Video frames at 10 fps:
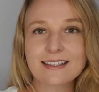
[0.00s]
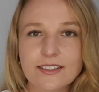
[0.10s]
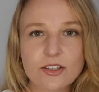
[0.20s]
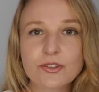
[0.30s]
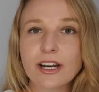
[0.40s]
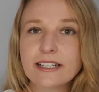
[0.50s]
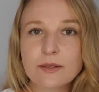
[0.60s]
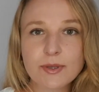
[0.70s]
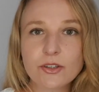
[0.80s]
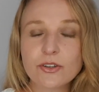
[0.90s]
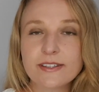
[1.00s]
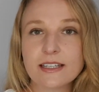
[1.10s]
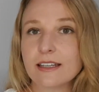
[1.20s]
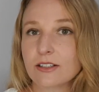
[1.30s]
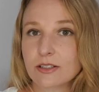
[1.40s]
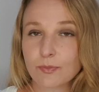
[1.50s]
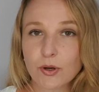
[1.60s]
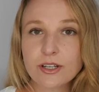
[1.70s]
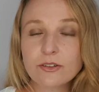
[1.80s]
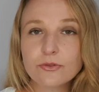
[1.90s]
This is great to be using in
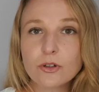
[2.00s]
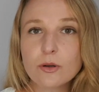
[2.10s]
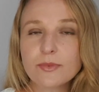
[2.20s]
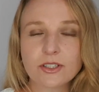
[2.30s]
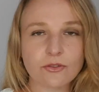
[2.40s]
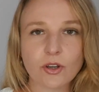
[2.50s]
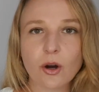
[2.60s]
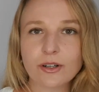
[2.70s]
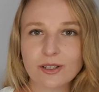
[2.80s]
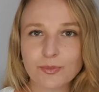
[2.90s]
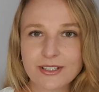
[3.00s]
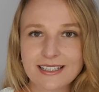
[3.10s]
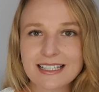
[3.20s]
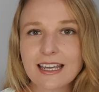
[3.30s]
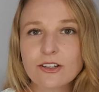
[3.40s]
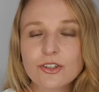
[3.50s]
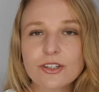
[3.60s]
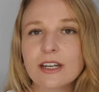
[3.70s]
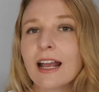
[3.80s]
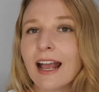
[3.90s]
spoken form, so if you're holding a
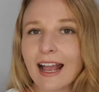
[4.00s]
presentation,